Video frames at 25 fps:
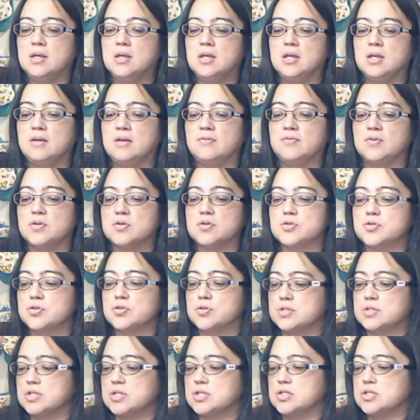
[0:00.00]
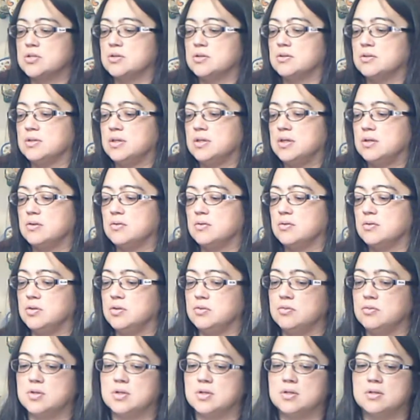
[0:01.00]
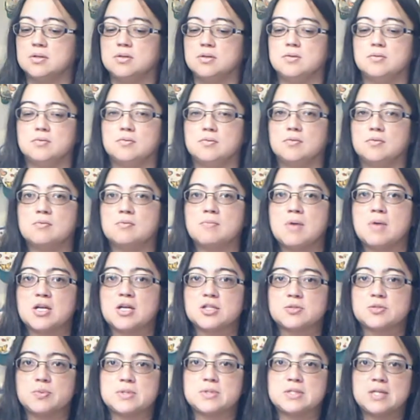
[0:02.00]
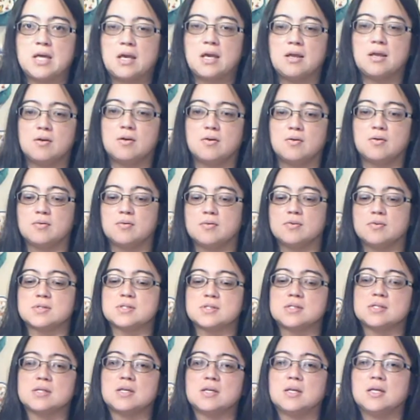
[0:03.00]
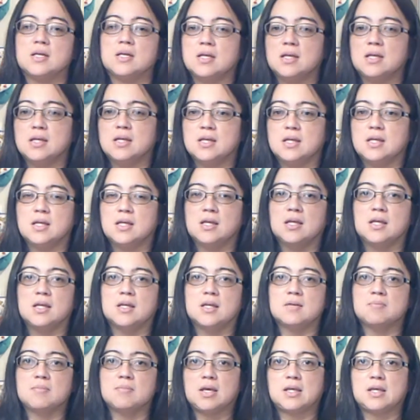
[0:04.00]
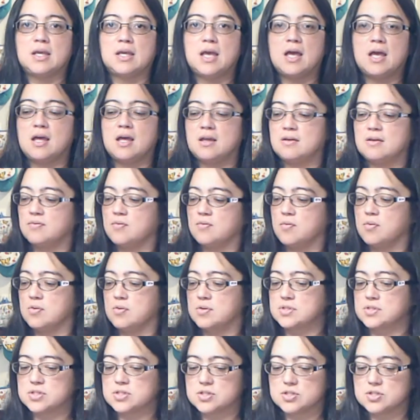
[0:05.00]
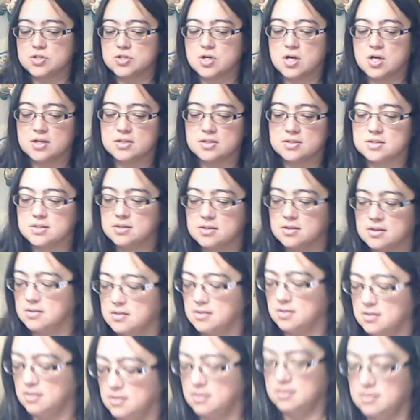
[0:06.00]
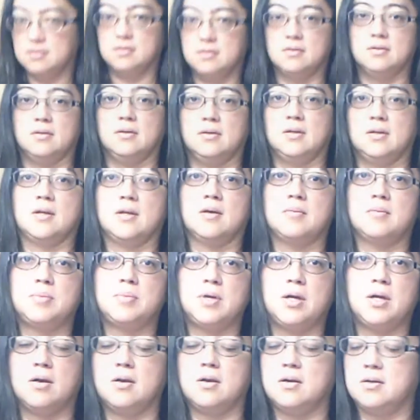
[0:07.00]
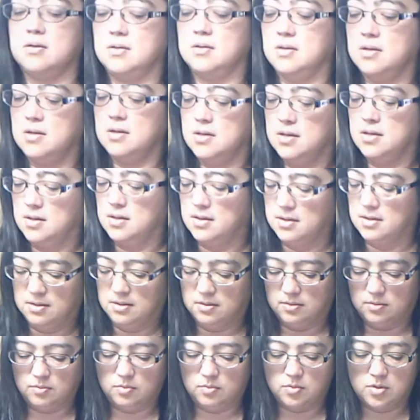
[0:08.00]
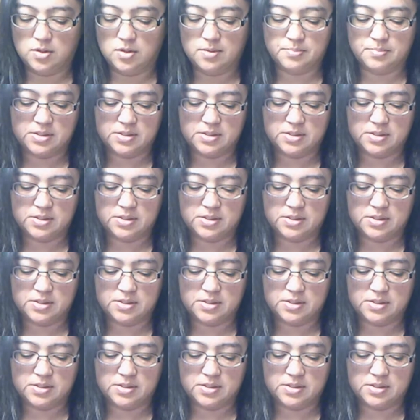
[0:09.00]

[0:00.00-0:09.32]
If you're a traditional eater, you could use mashed potatoes. And my cat, of course, is trying to get up here. Whoops.